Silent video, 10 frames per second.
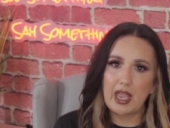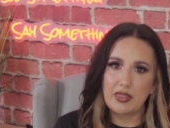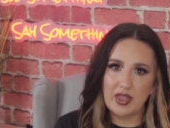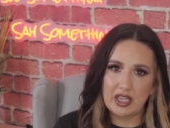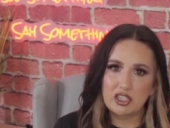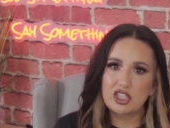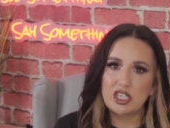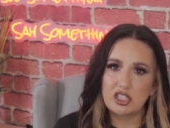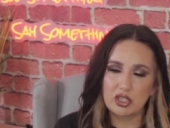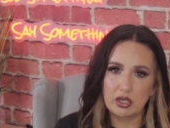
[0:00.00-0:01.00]
and then
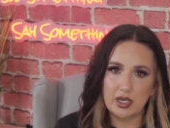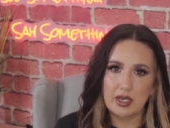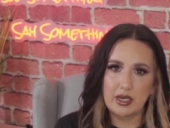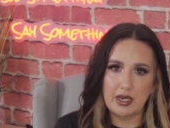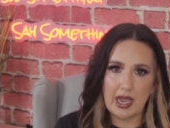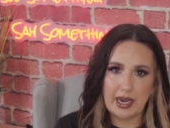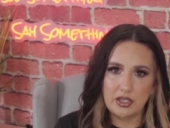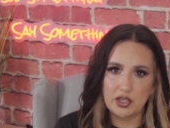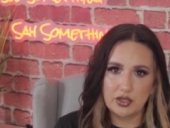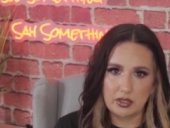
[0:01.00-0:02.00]
she took
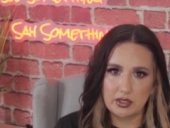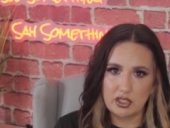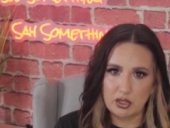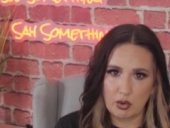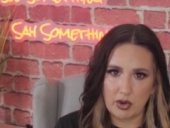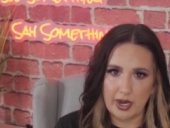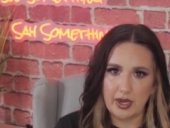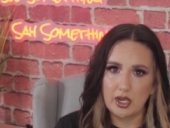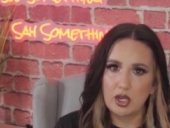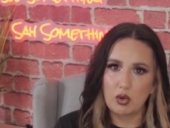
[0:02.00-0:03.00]
nine year old
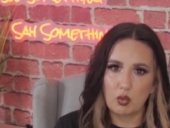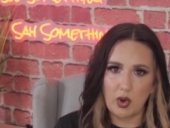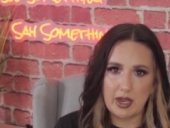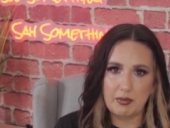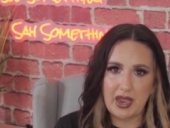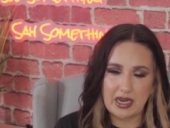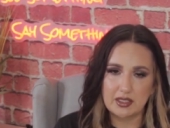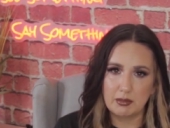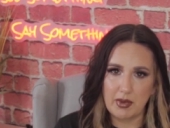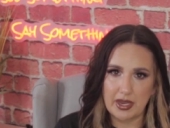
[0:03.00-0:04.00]
Tori right
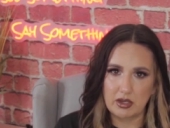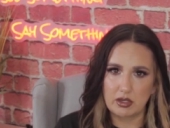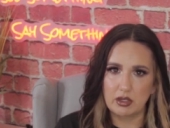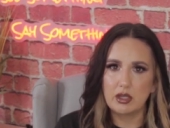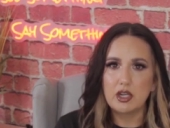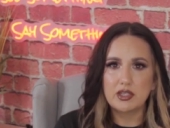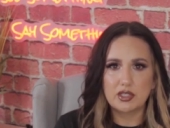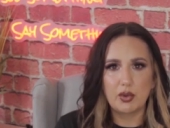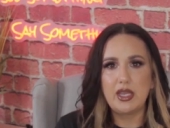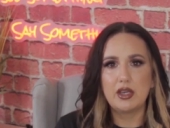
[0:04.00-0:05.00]
back to Michael
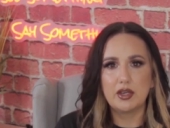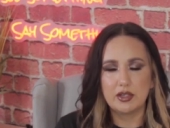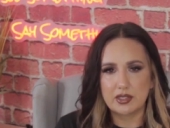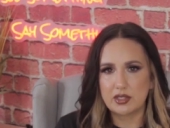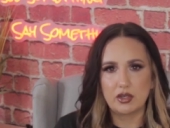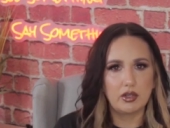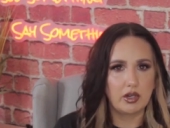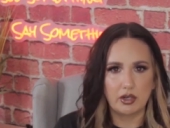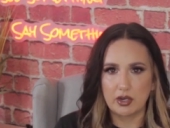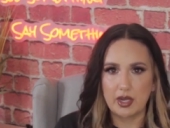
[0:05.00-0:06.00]
so he could assault
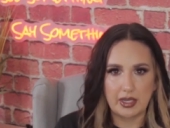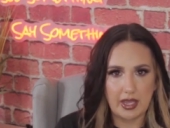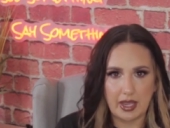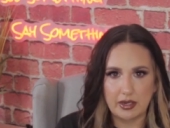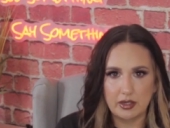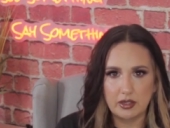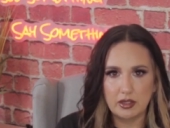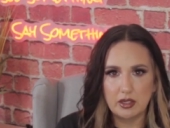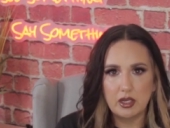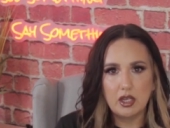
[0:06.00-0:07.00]
her again.
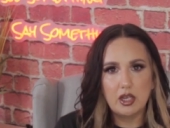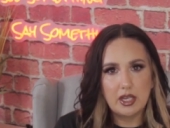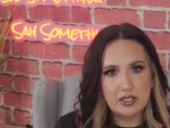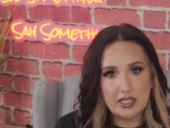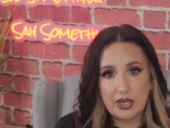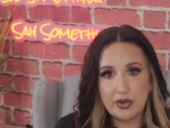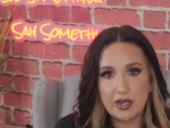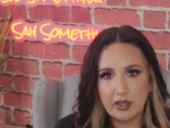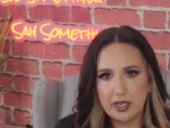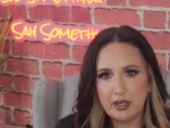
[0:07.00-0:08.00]

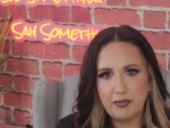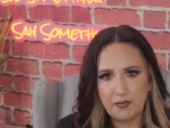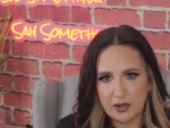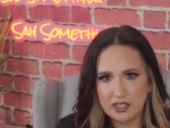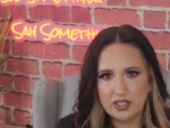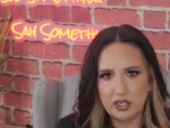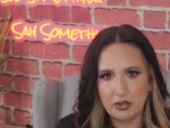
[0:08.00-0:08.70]
Terry Lynn first